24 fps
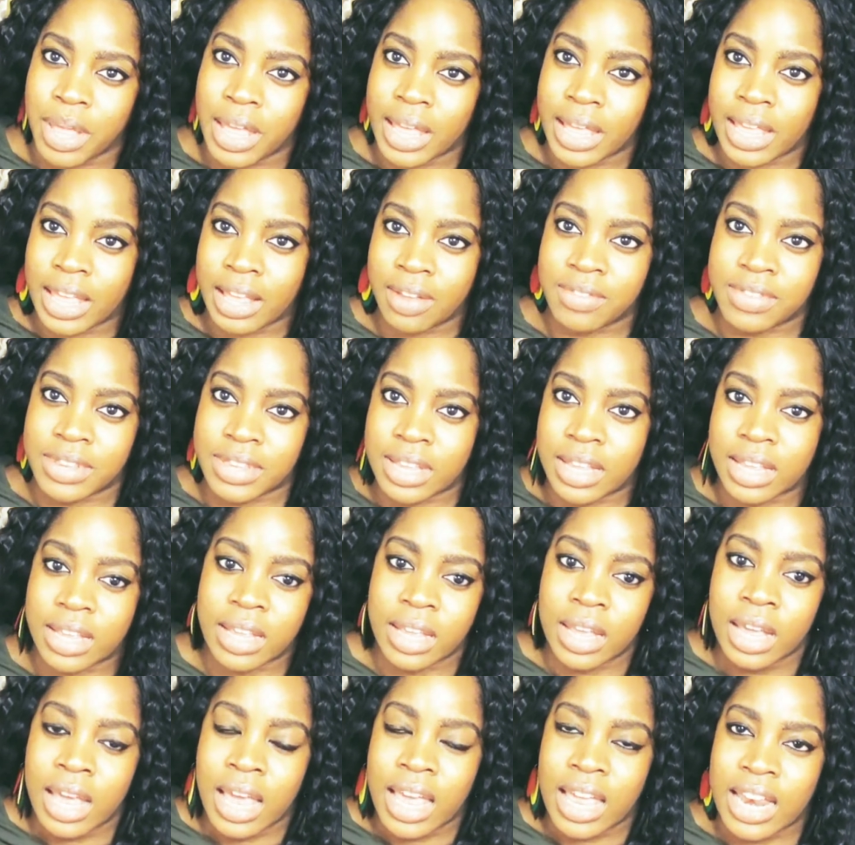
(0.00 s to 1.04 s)
It
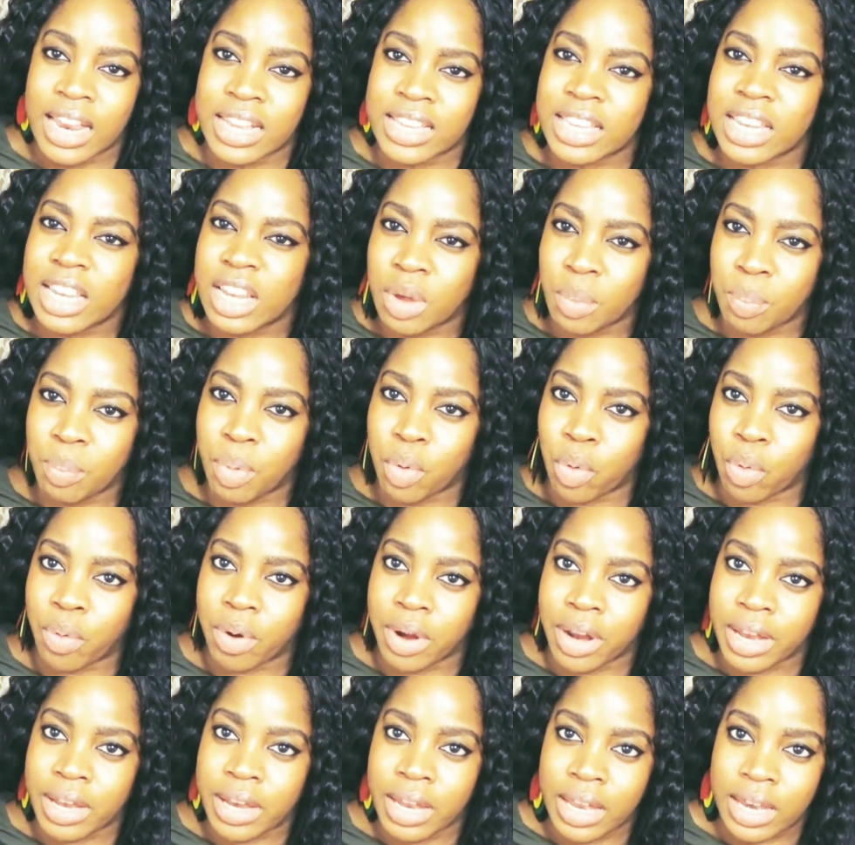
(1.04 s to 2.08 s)
doesn't look
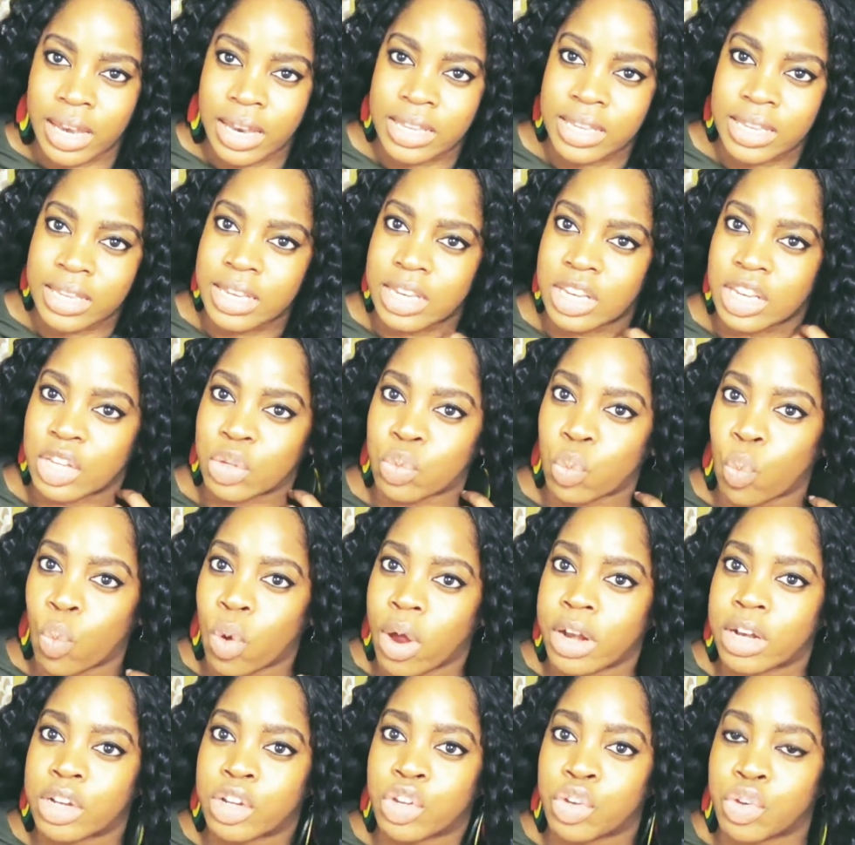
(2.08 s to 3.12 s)
boring. It isn't just
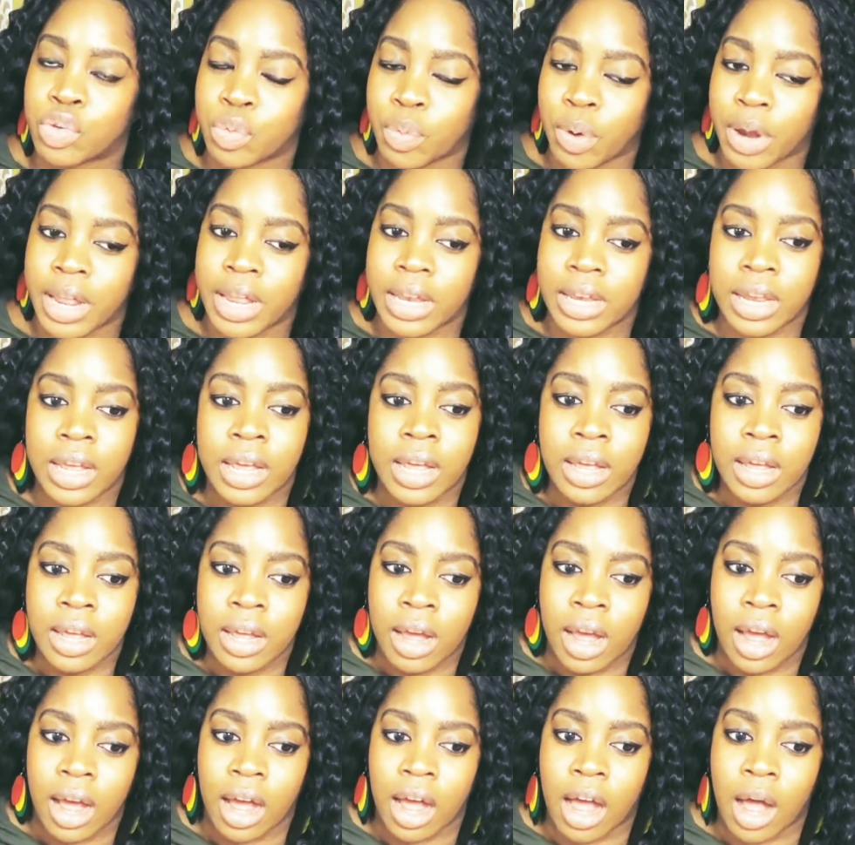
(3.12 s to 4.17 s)
one straight
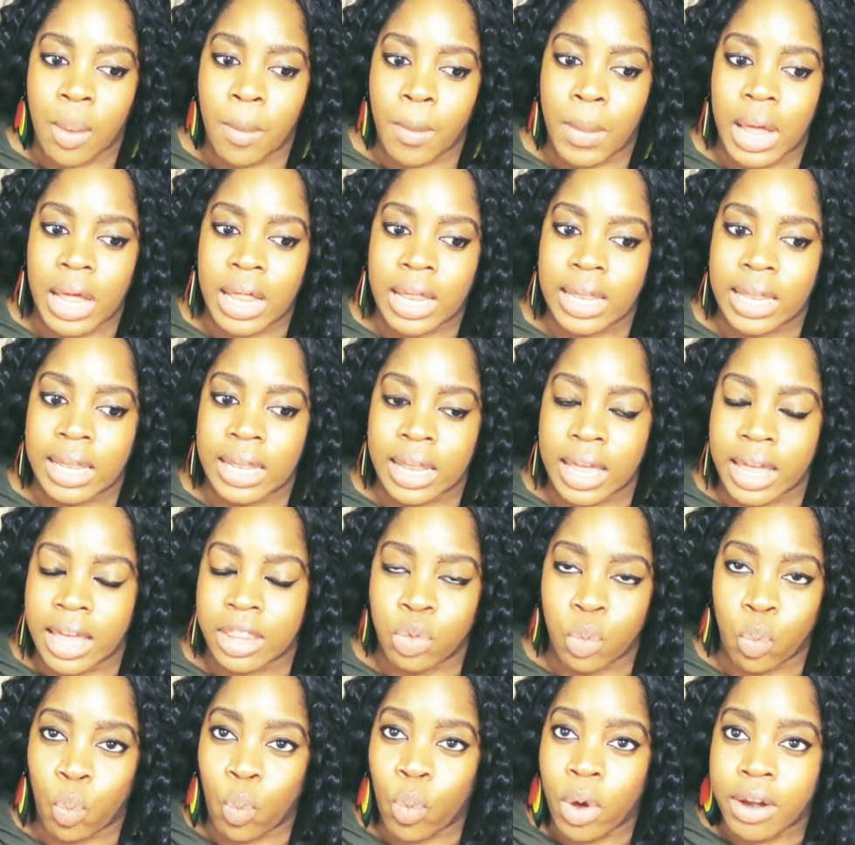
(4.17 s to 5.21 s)

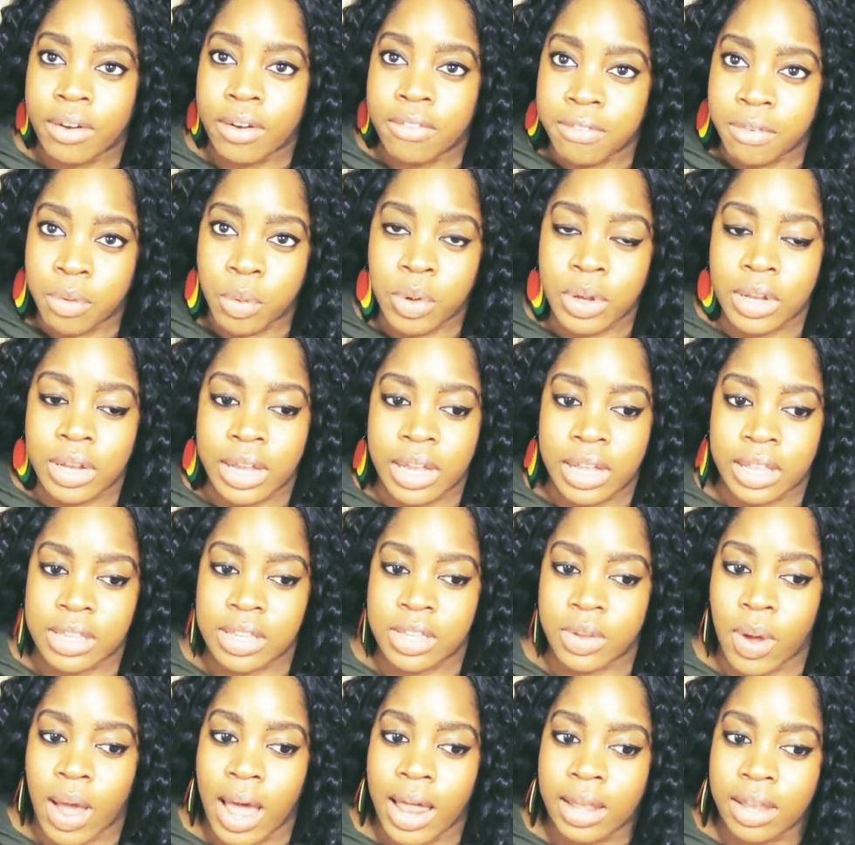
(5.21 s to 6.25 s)
length, one full length.
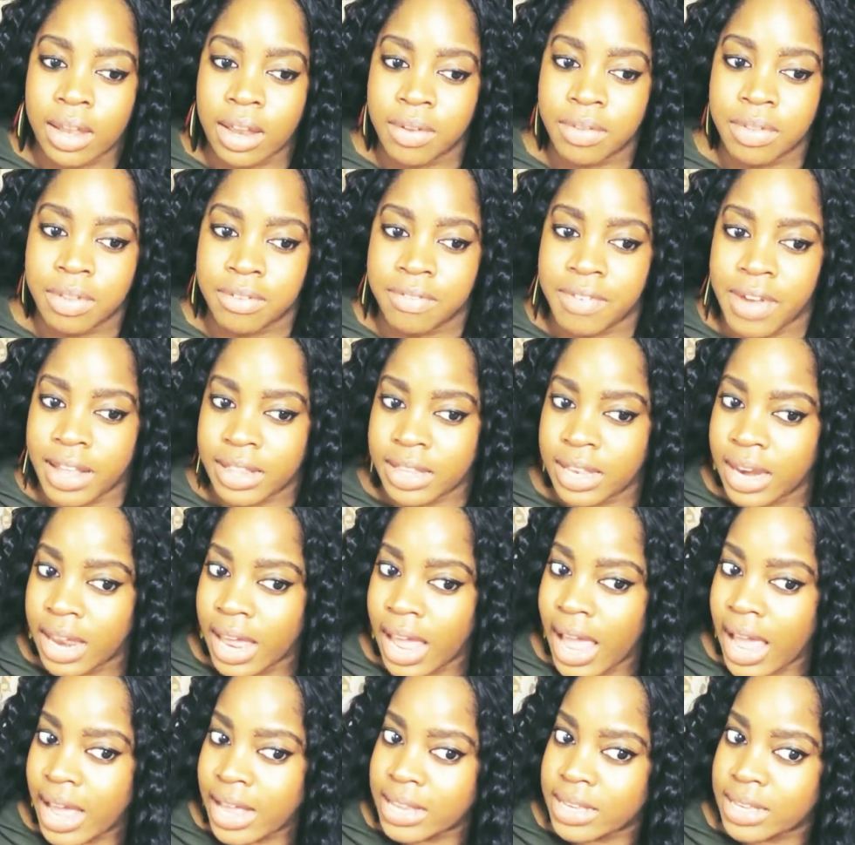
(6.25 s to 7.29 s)
So I love the fact that
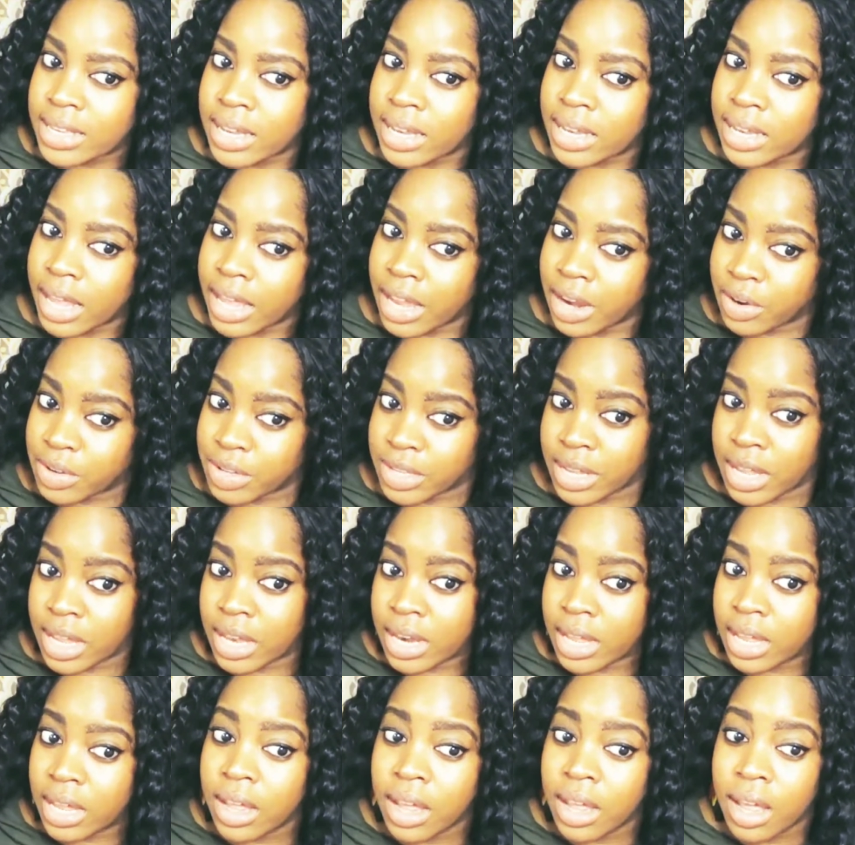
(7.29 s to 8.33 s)
it has layers
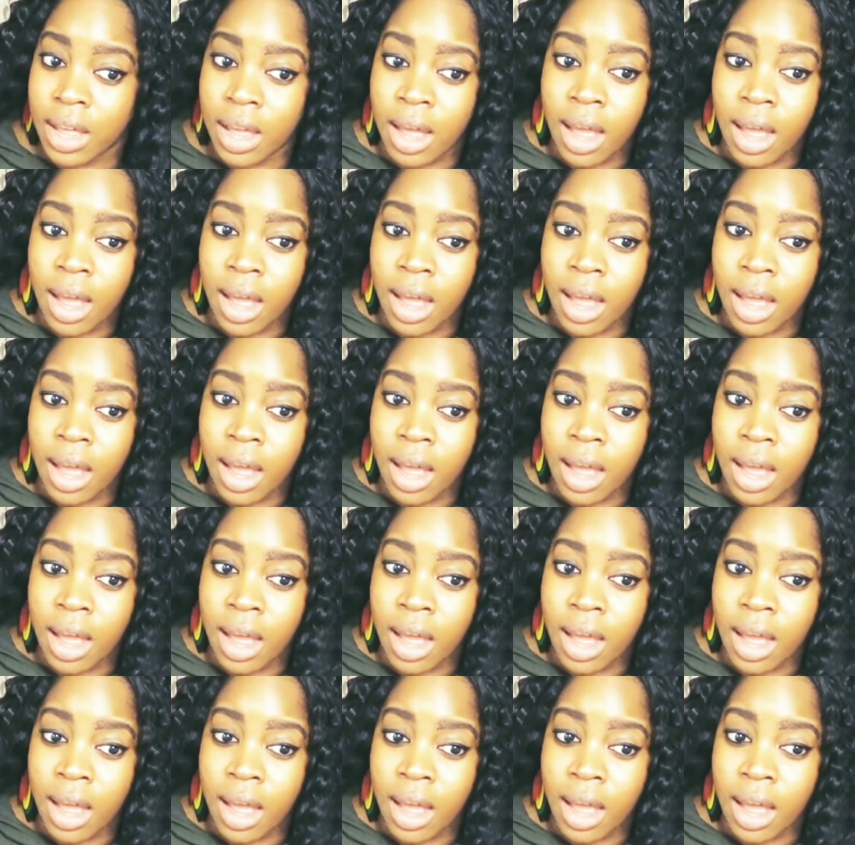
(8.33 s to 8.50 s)
in it.